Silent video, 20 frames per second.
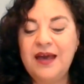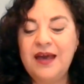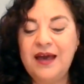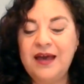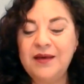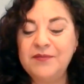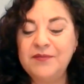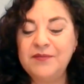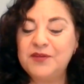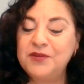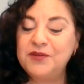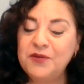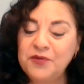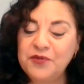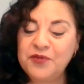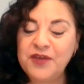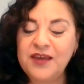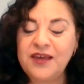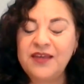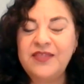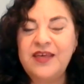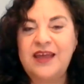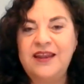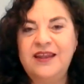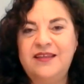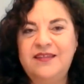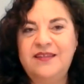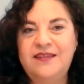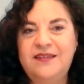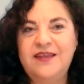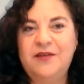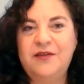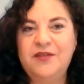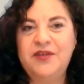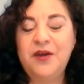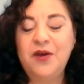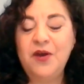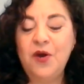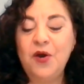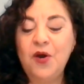So you don't think of that
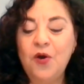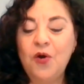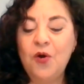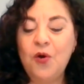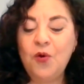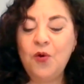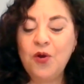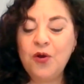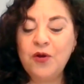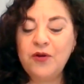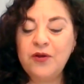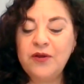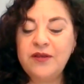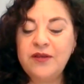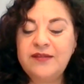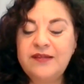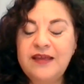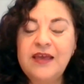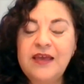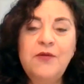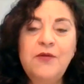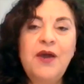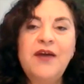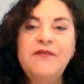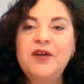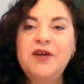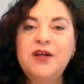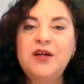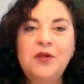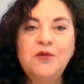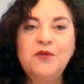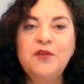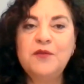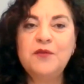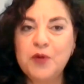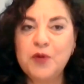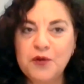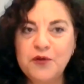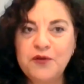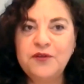necessarily. Or say you have a close
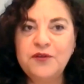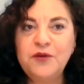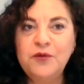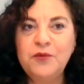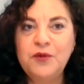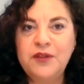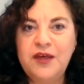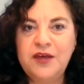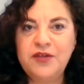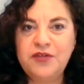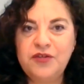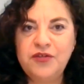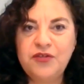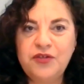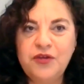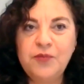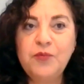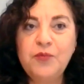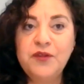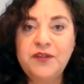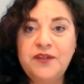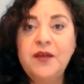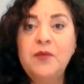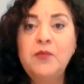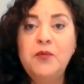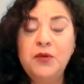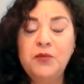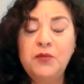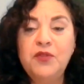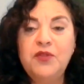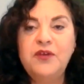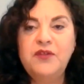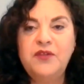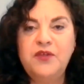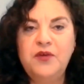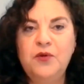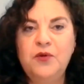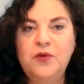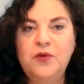personal relationship with someone within the